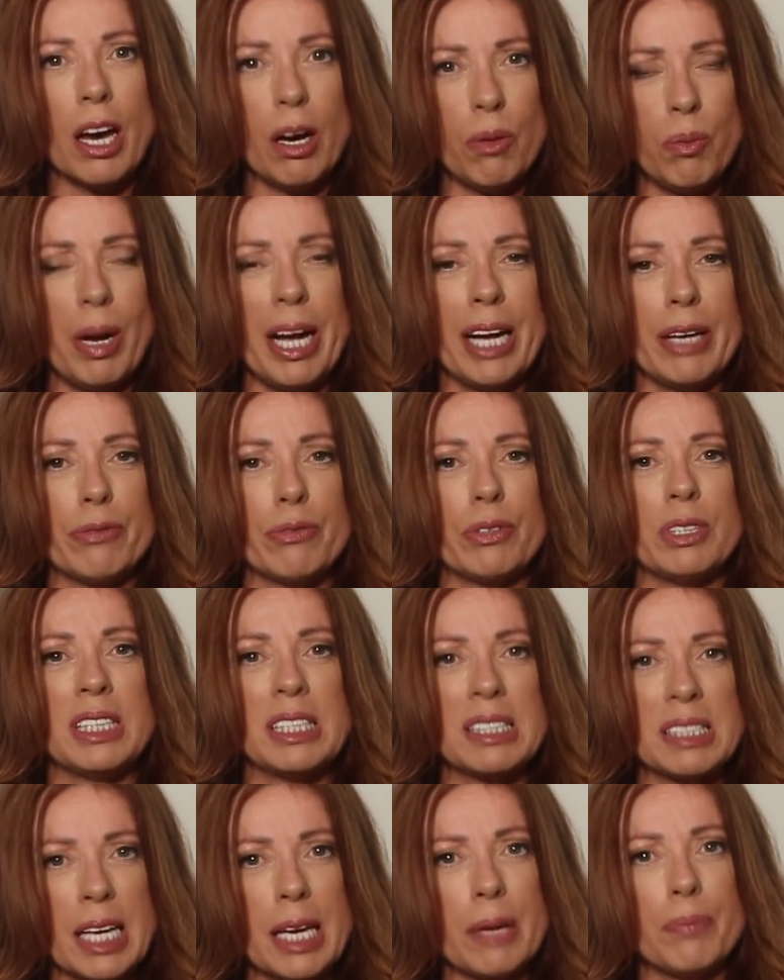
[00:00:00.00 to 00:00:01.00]
away from
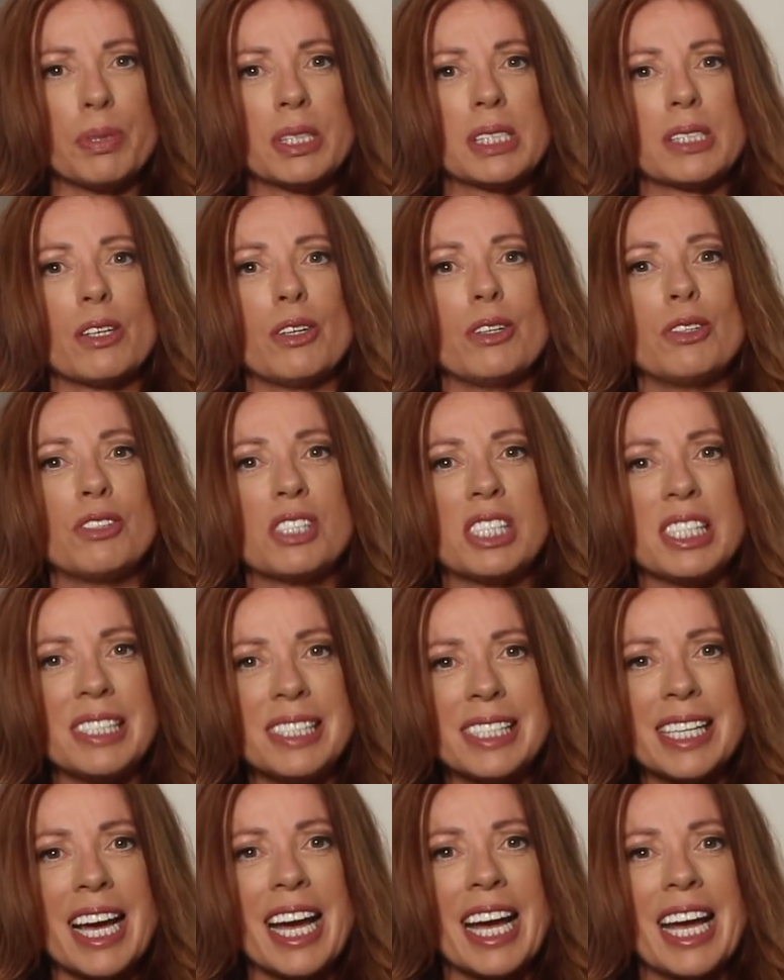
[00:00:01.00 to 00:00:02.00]
this episode
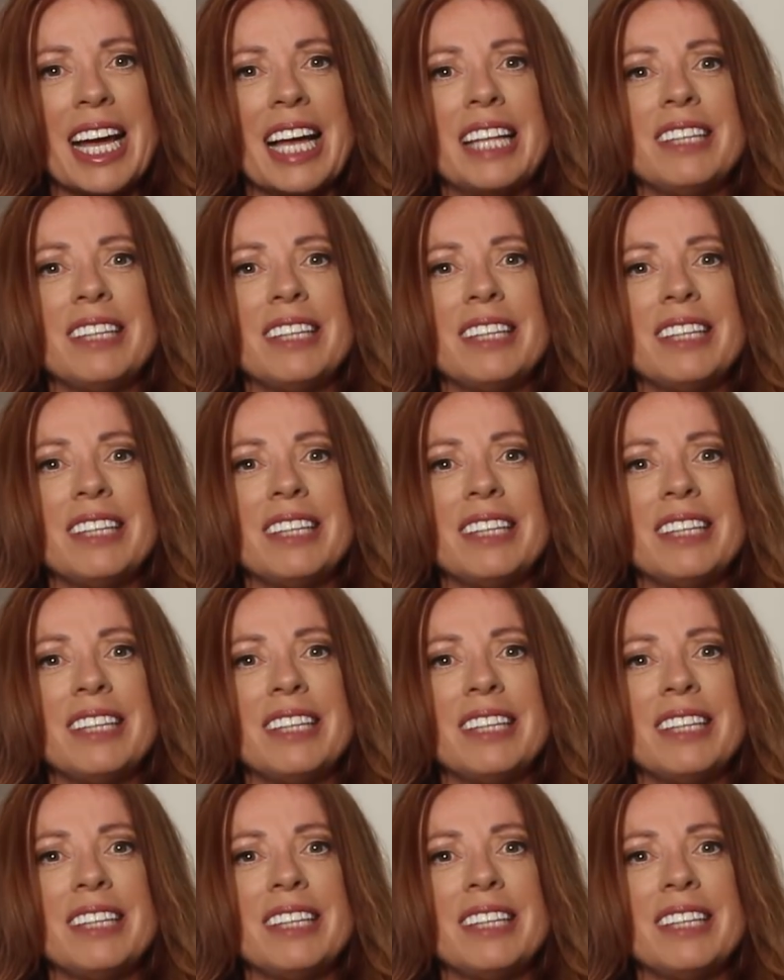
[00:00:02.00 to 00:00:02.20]
today,